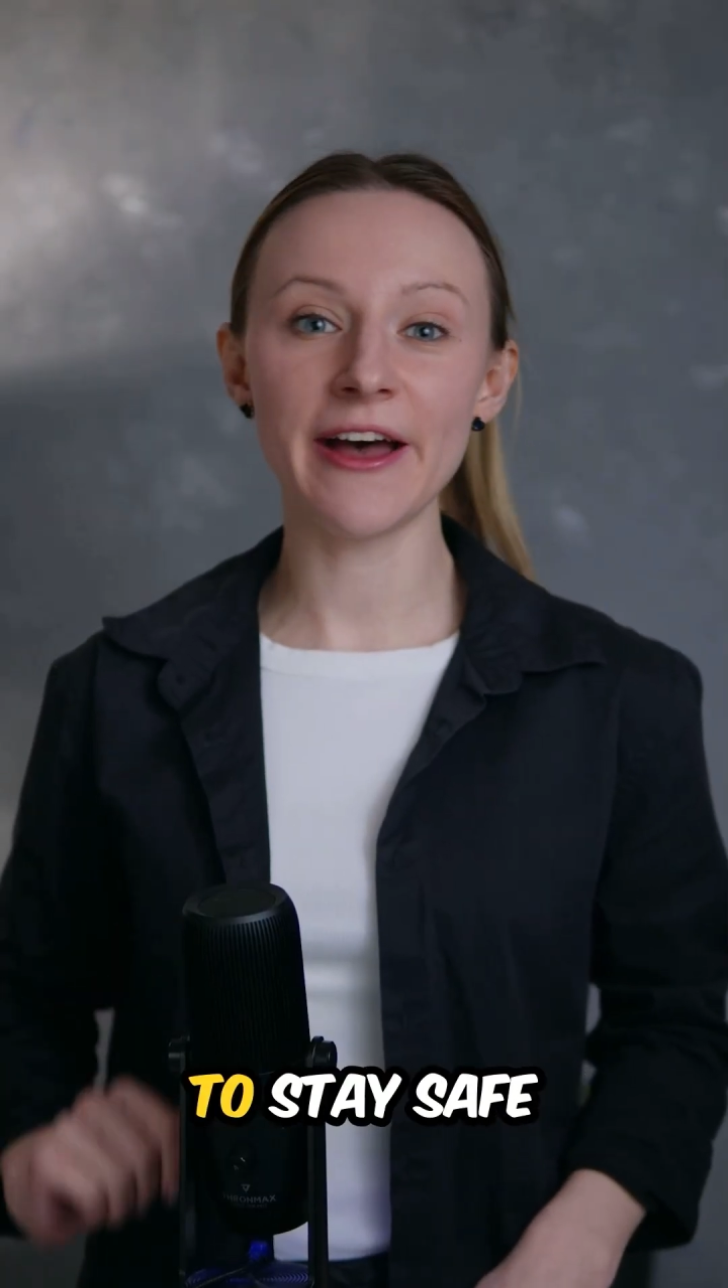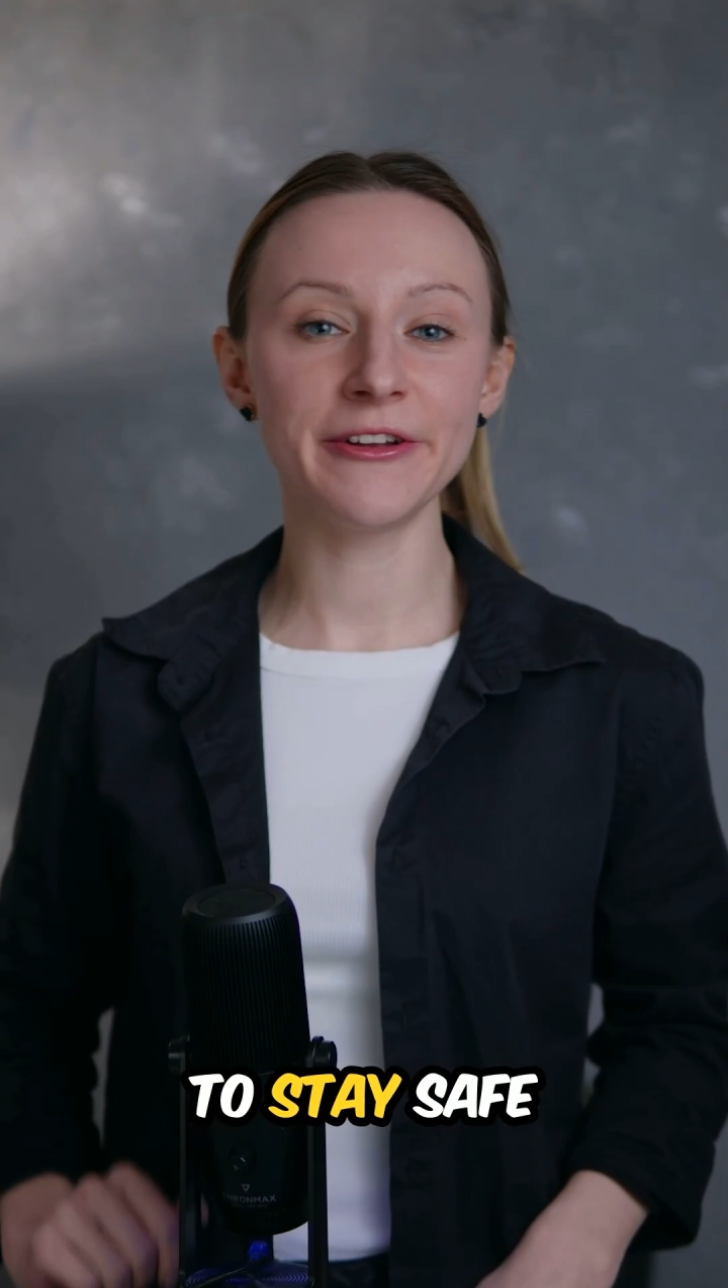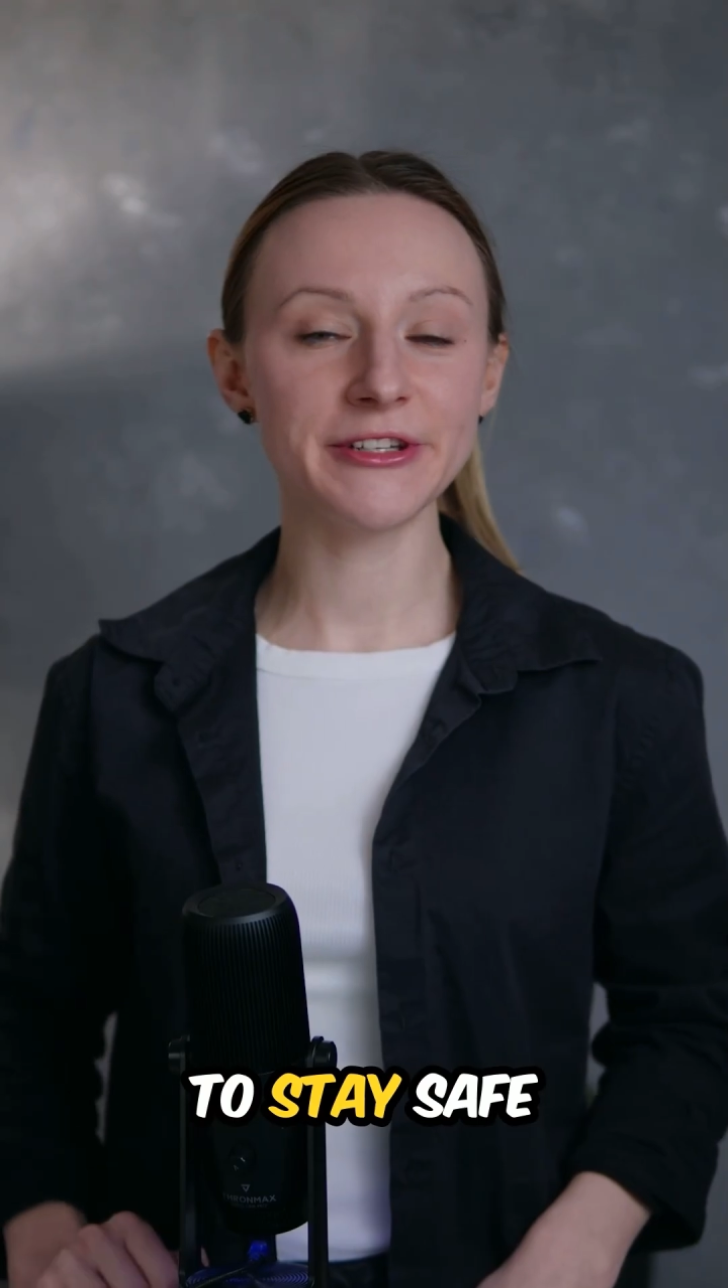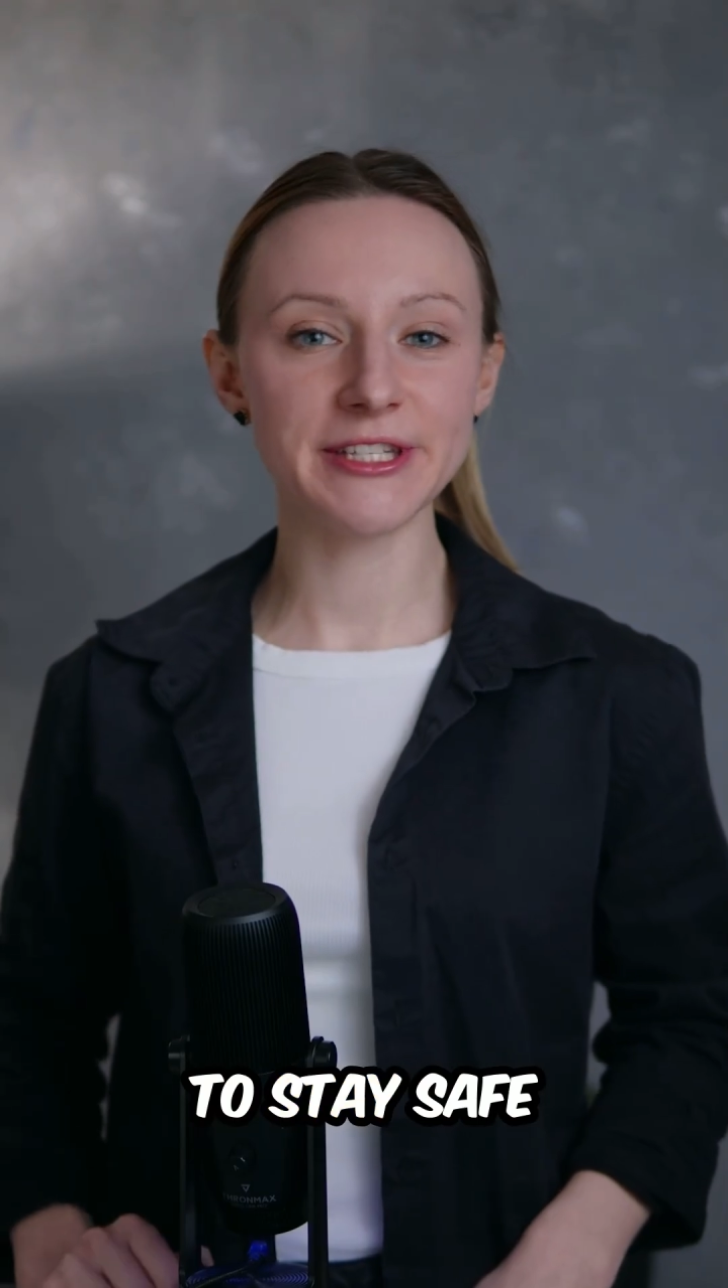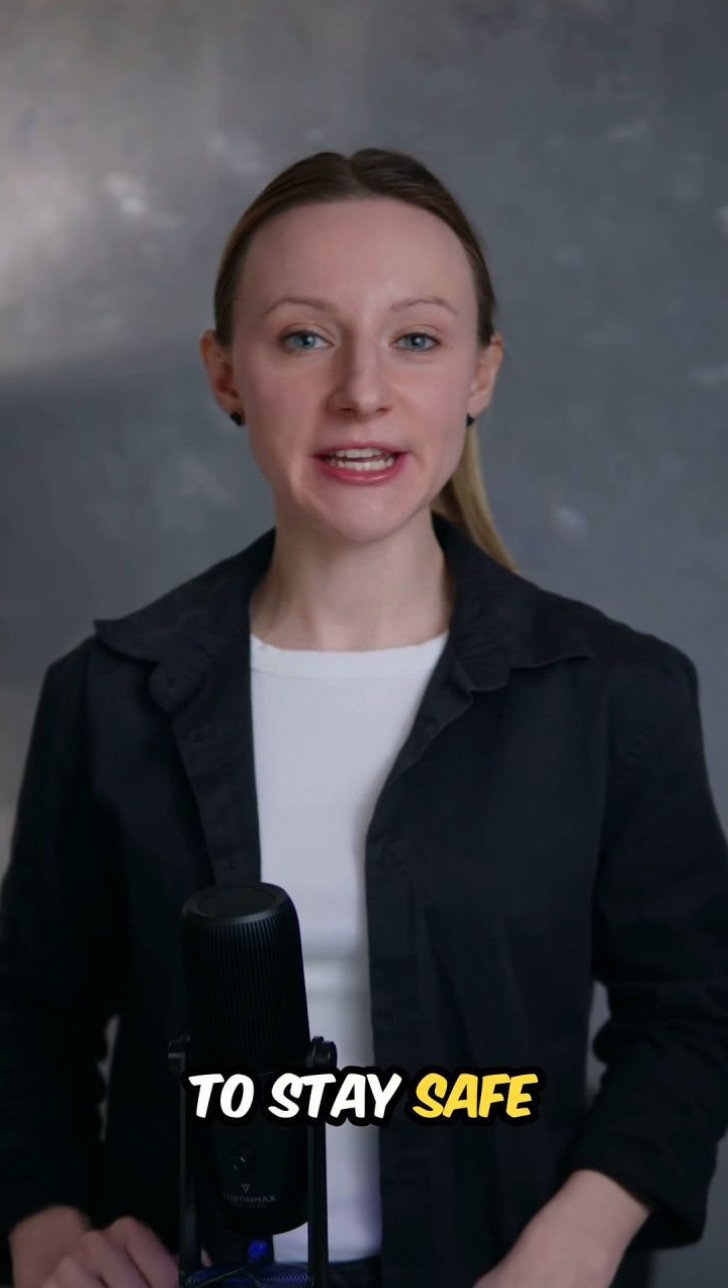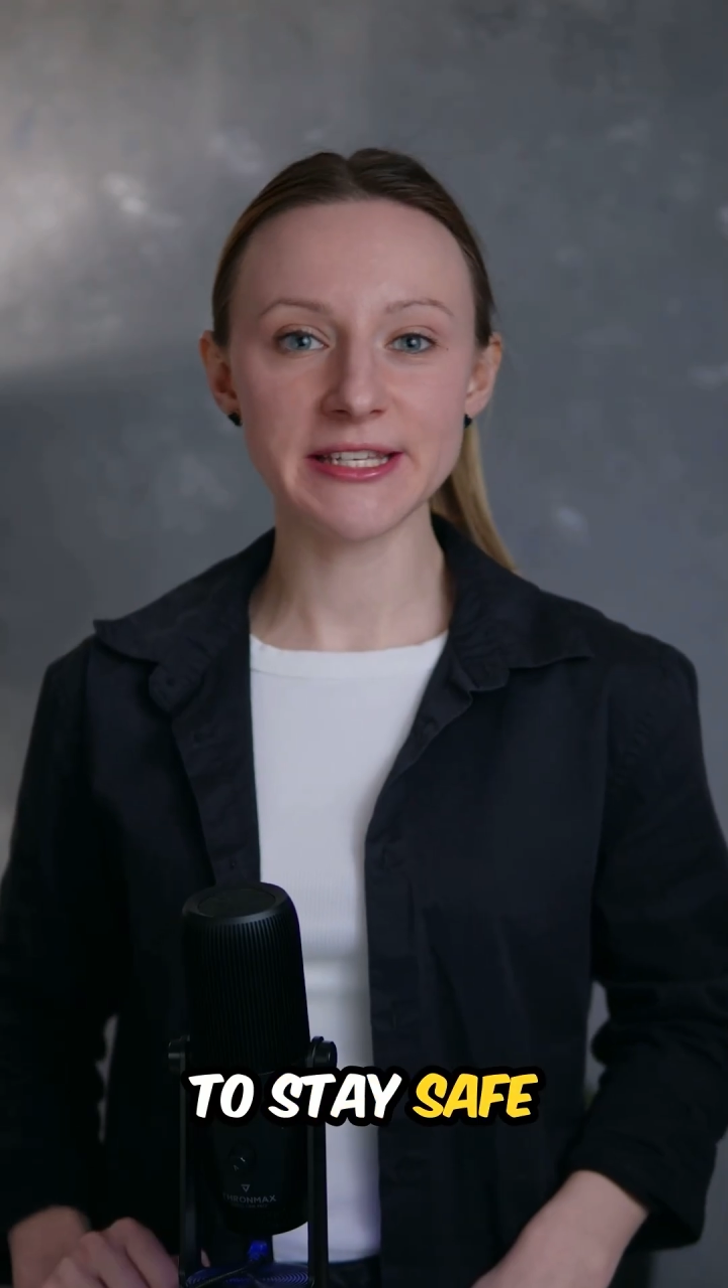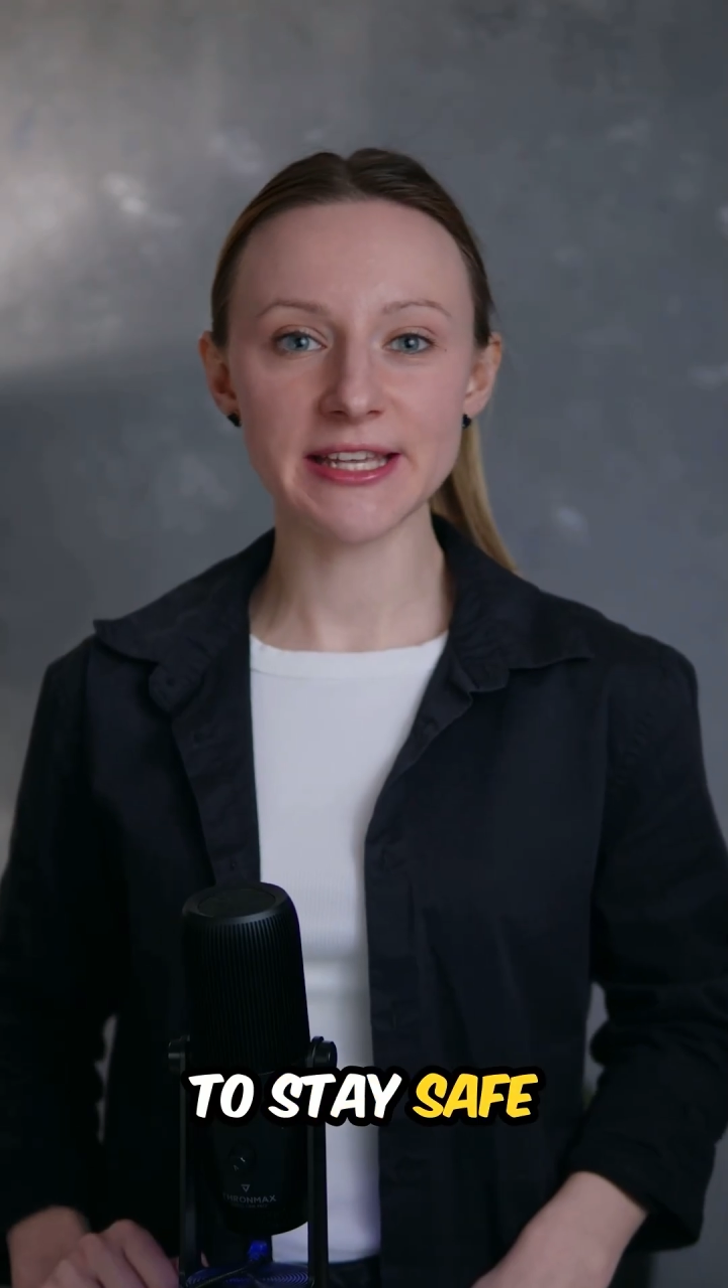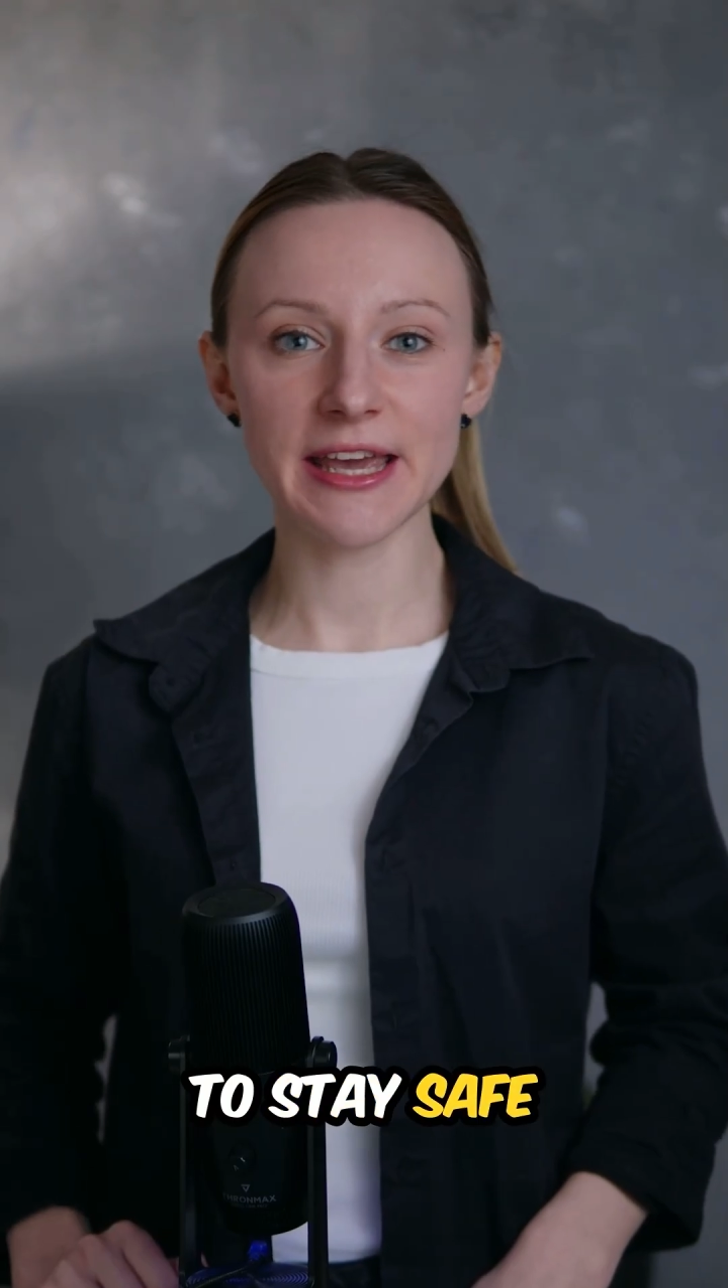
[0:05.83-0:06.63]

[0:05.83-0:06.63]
stay safe.